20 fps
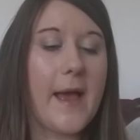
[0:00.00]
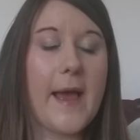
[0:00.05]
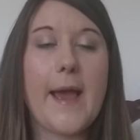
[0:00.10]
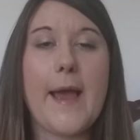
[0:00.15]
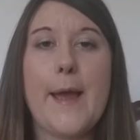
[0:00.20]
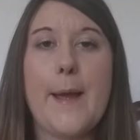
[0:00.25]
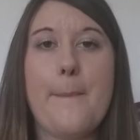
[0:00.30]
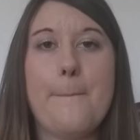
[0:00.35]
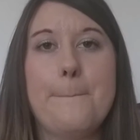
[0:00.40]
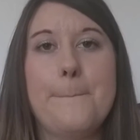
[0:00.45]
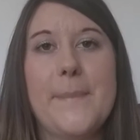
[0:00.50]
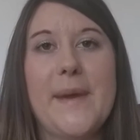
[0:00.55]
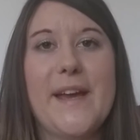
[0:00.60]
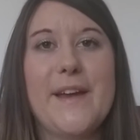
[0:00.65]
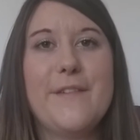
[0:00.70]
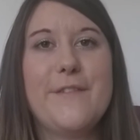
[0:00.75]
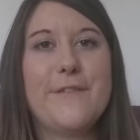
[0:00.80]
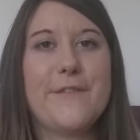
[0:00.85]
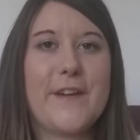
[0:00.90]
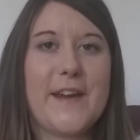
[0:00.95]

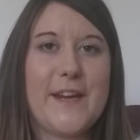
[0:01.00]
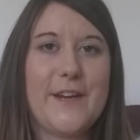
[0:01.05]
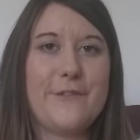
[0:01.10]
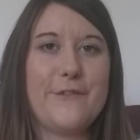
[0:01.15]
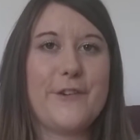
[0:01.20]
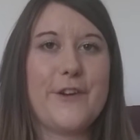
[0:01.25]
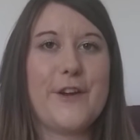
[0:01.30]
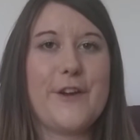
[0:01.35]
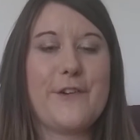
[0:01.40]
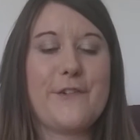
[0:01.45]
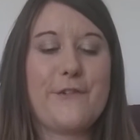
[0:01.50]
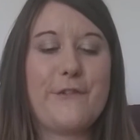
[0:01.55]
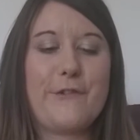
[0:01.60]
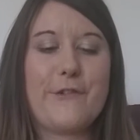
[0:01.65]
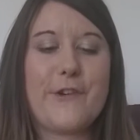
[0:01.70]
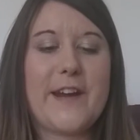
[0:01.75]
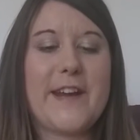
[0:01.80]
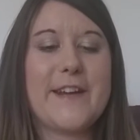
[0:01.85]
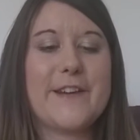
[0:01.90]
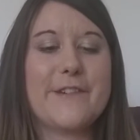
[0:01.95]
My favourite
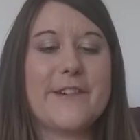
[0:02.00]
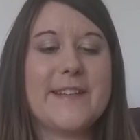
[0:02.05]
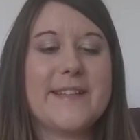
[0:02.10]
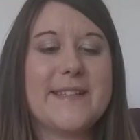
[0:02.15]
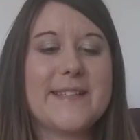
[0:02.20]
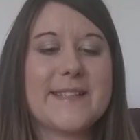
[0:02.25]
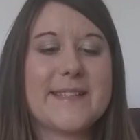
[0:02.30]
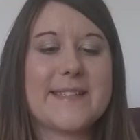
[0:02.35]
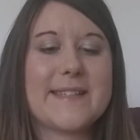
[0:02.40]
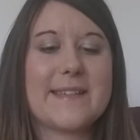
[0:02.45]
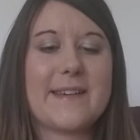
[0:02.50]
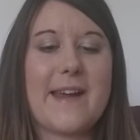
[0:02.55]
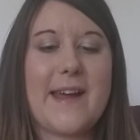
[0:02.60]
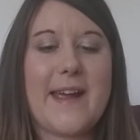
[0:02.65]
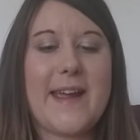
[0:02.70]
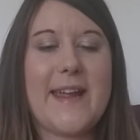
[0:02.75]
fragrance